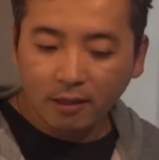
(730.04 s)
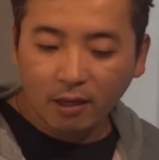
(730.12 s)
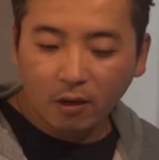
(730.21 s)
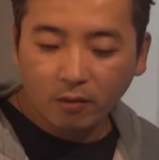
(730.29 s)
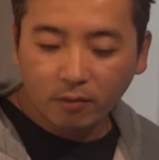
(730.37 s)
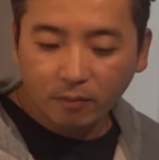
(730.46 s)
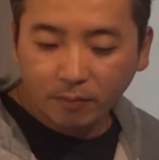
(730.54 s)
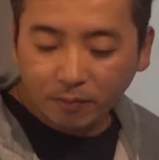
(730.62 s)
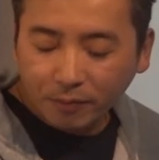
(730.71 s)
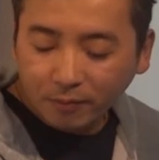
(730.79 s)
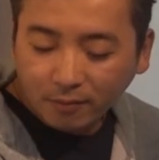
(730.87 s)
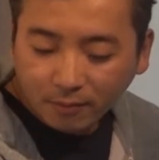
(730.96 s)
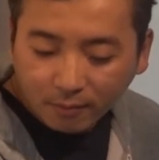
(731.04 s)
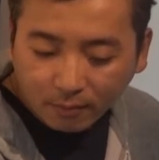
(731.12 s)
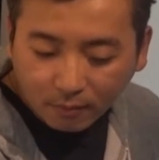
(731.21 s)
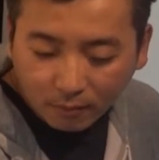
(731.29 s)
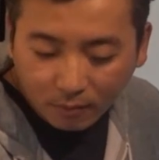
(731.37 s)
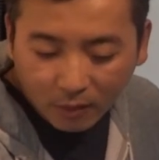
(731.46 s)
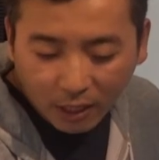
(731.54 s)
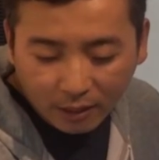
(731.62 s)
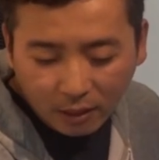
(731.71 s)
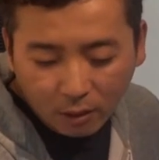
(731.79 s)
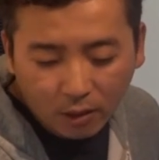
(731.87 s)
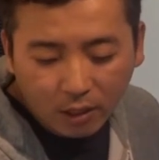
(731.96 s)
Now, I
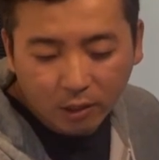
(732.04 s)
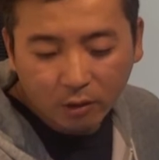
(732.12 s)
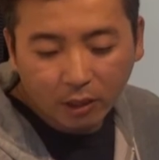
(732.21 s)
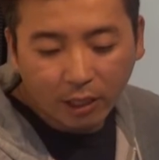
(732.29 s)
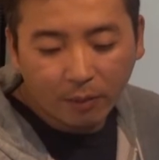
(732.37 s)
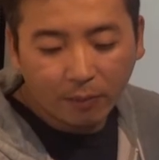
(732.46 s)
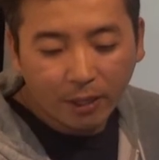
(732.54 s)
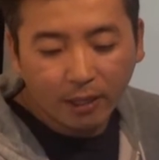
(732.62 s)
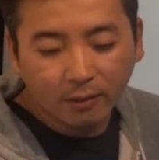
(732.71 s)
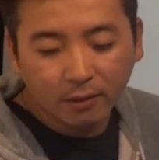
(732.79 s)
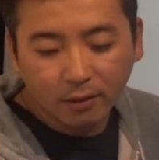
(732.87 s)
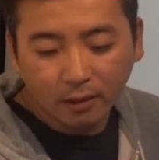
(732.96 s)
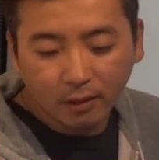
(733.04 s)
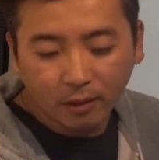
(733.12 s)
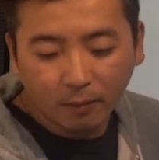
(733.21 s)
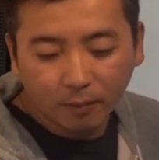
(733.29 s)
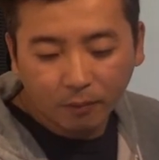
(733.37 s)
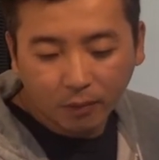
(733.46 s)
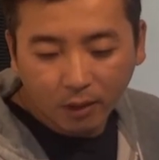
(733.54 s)
think looking into the campaigns, I